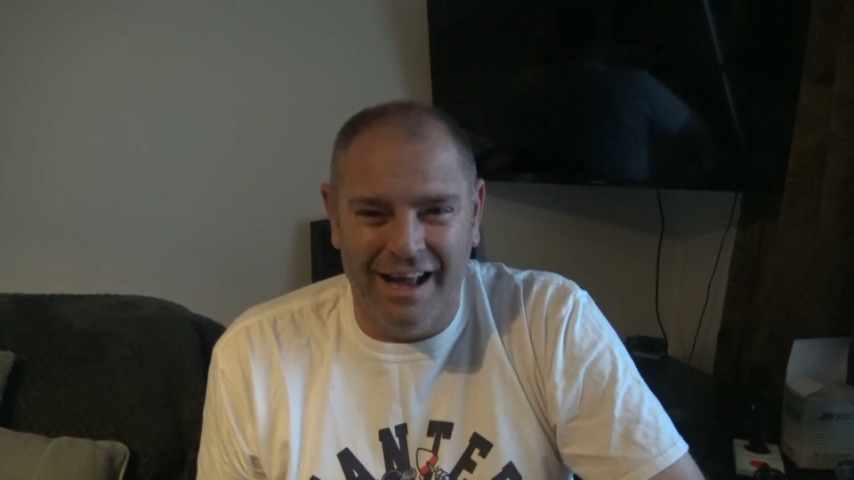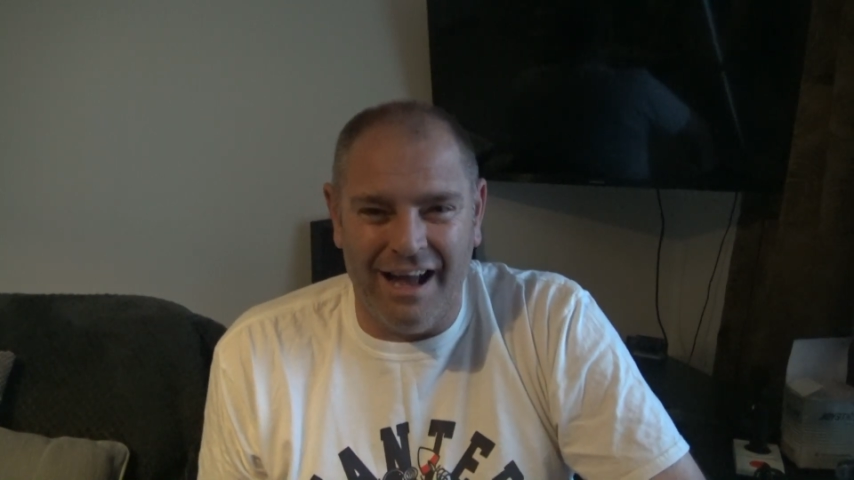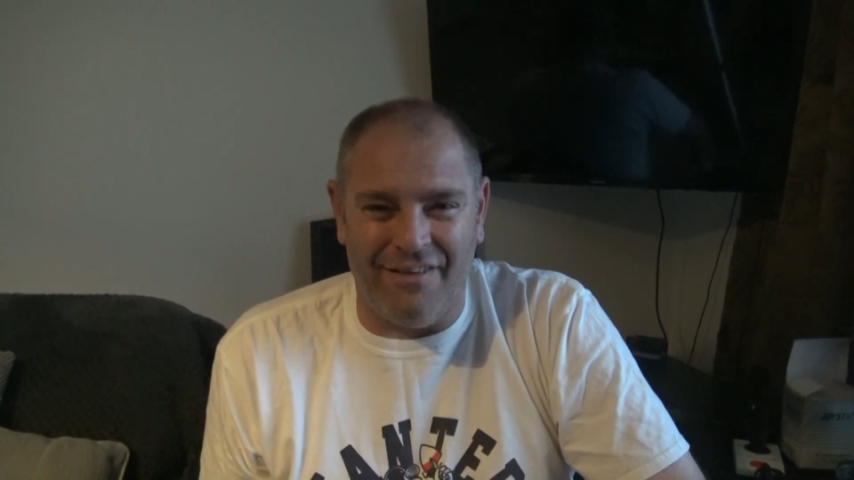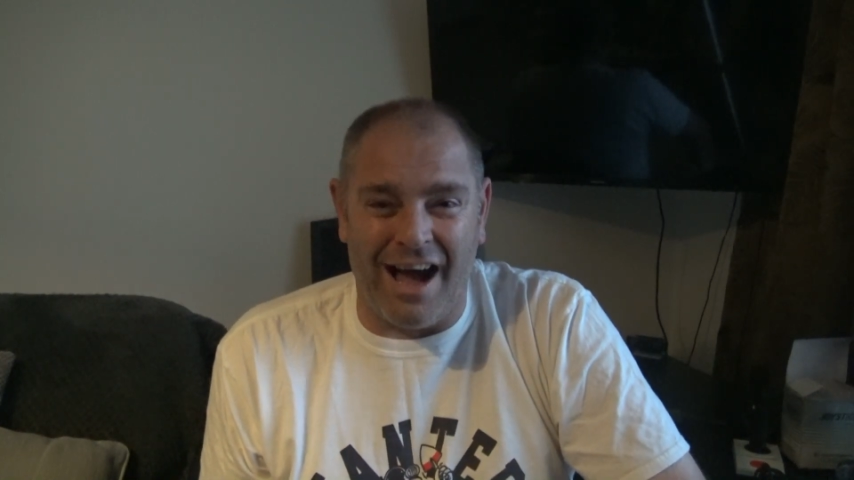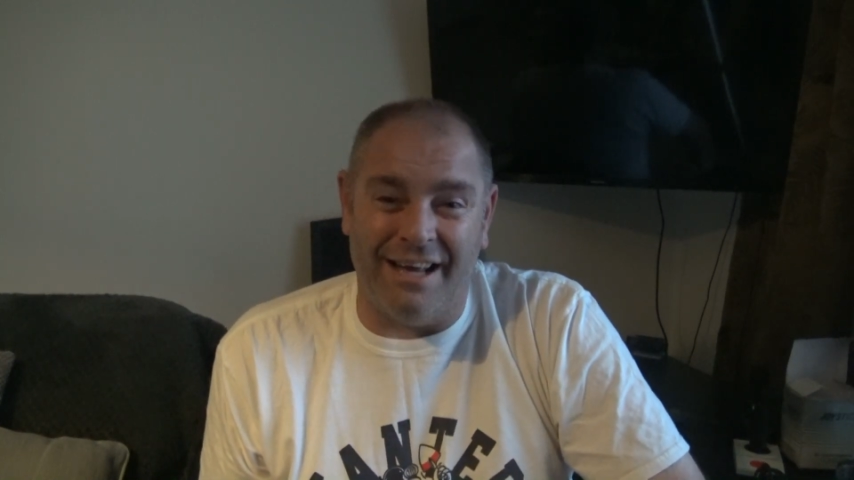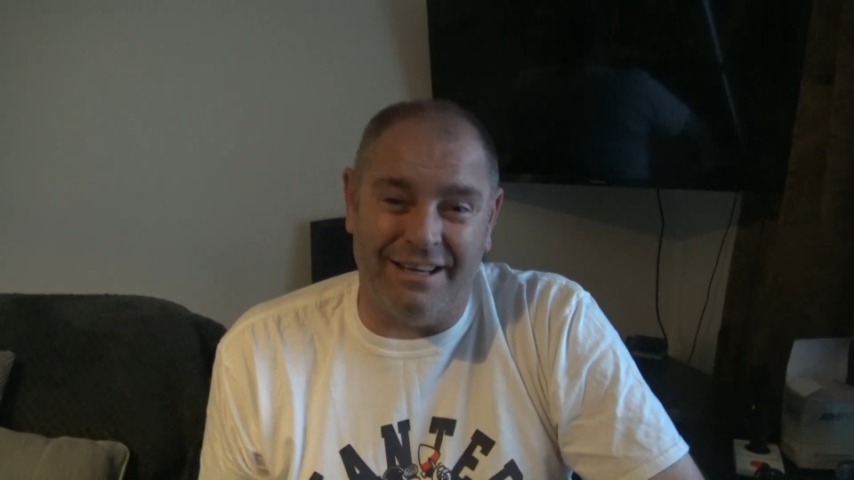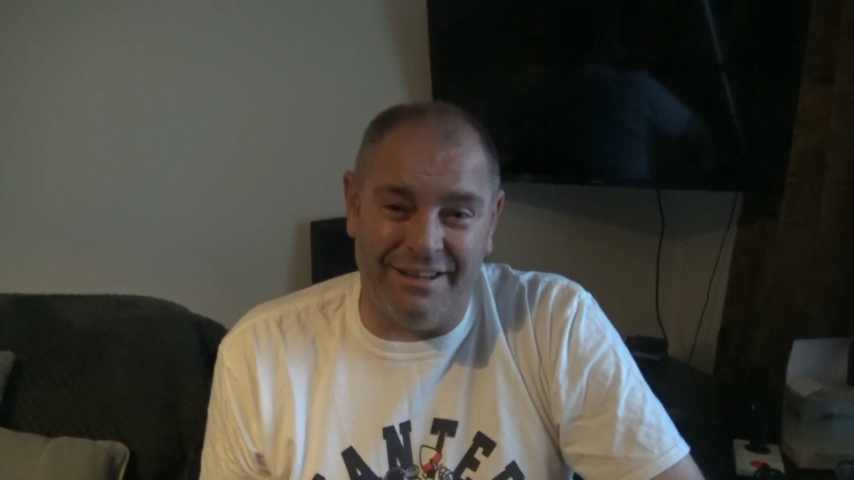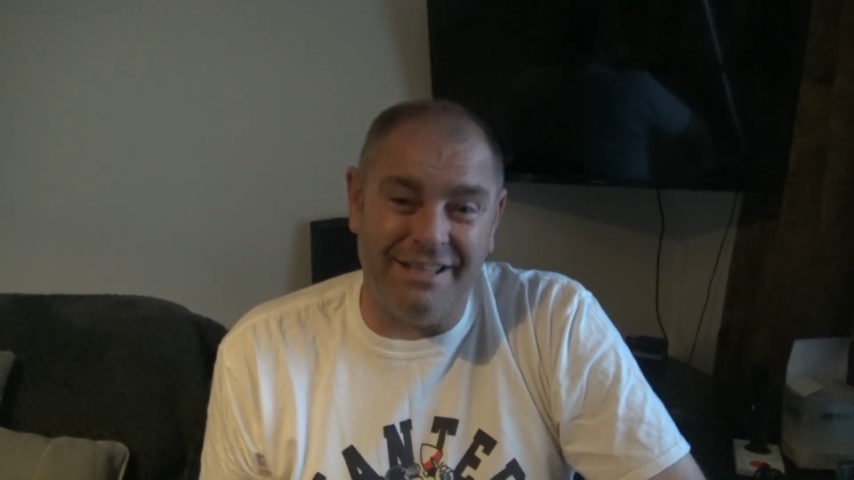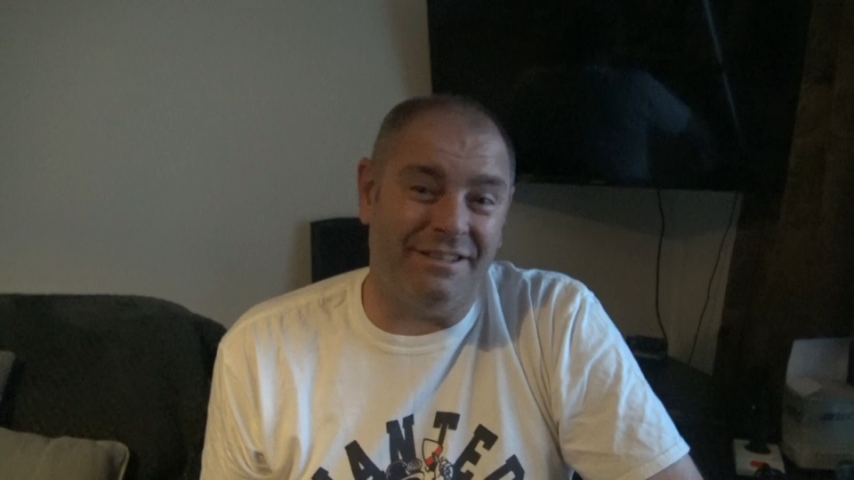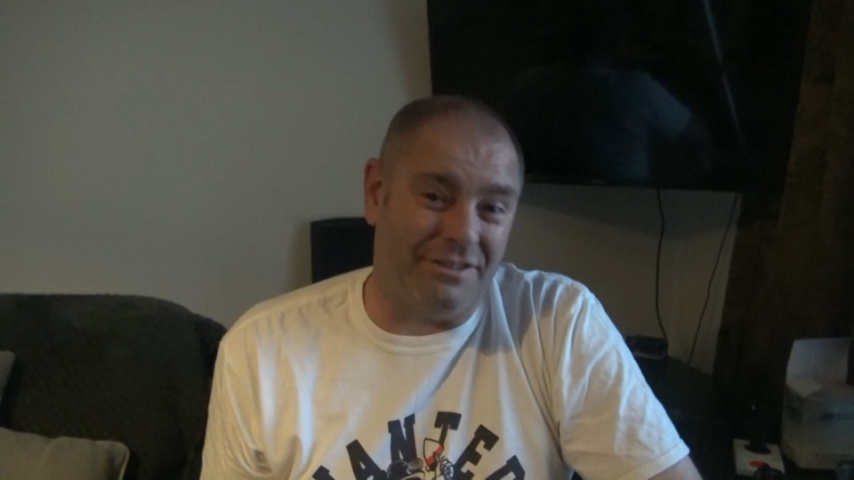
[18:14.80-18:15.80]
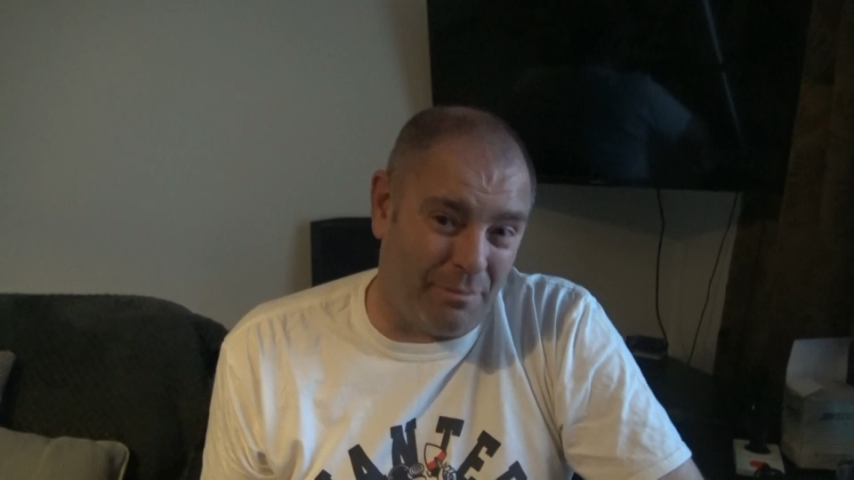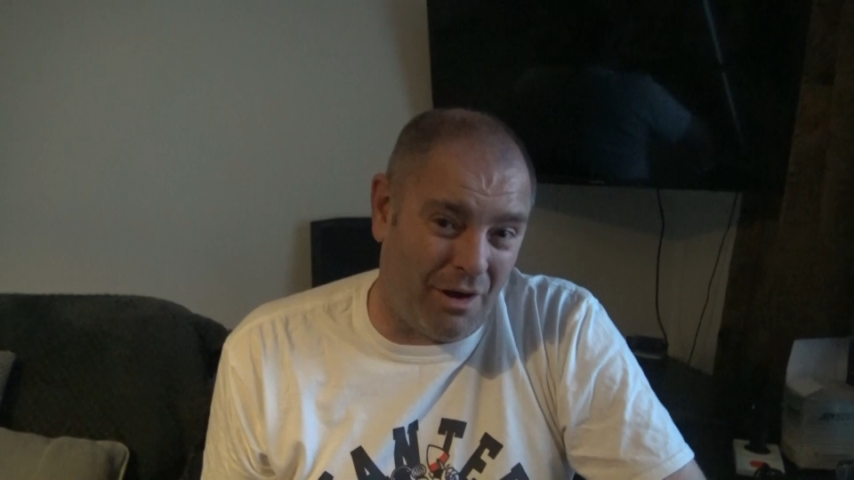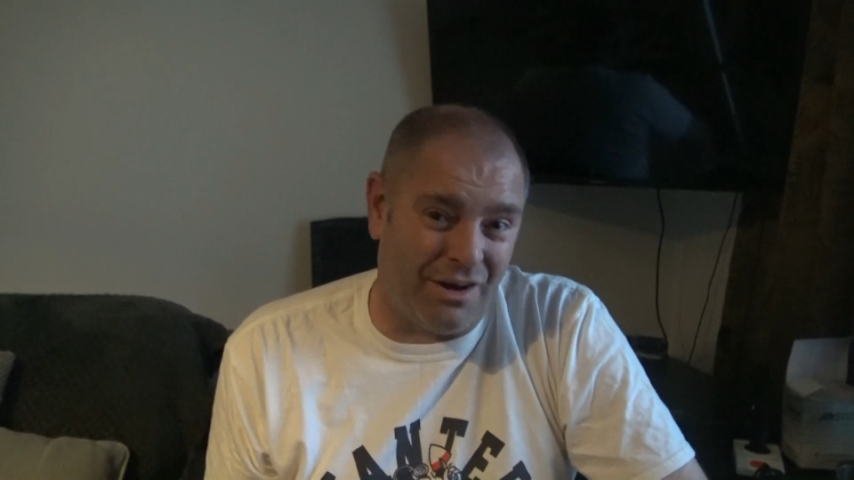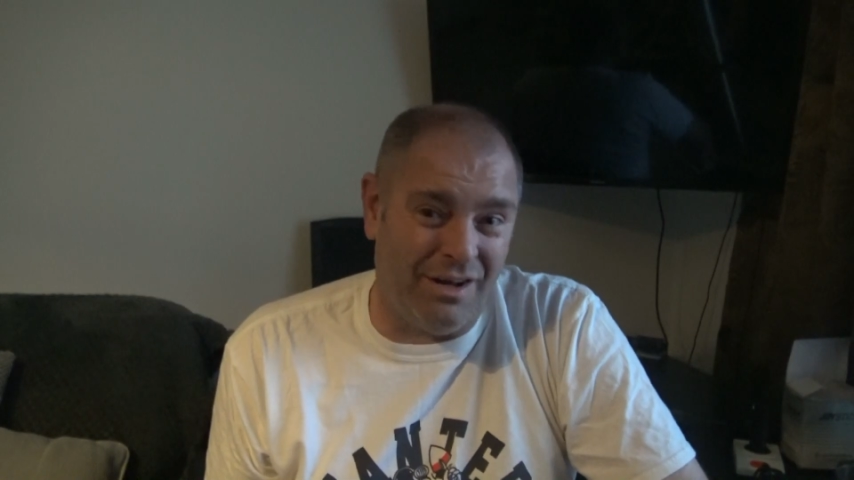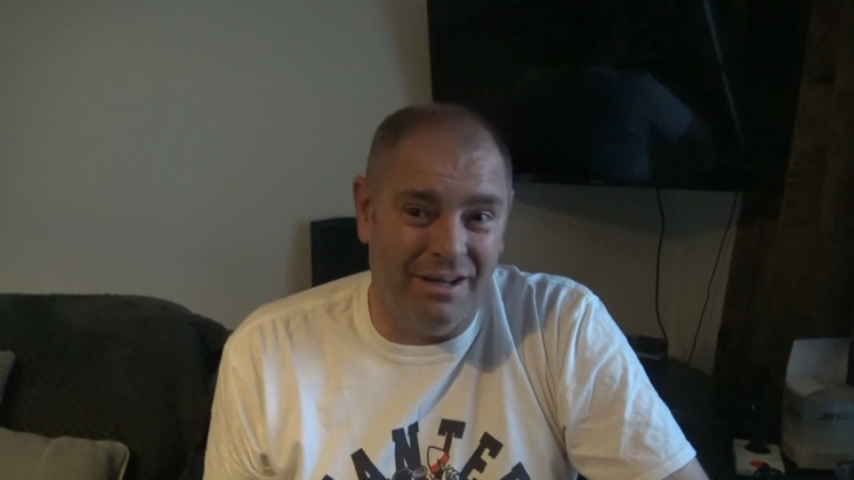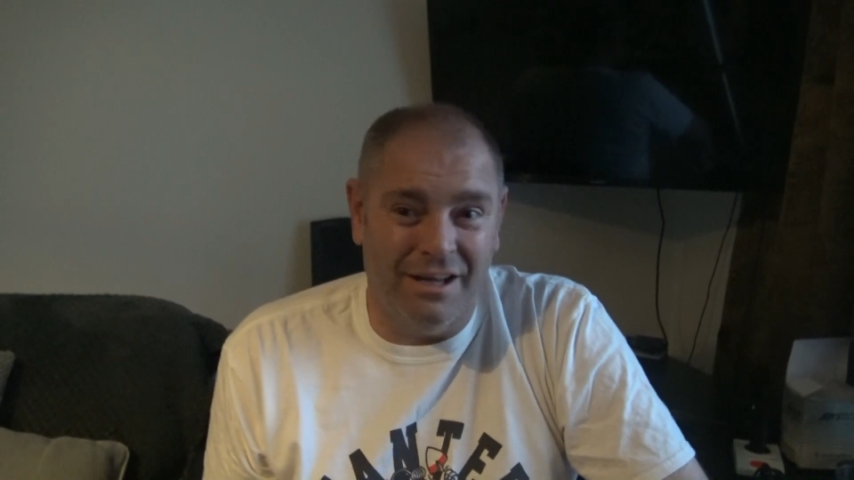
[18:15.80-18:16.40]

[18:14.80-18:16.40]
I might edit this tomorrow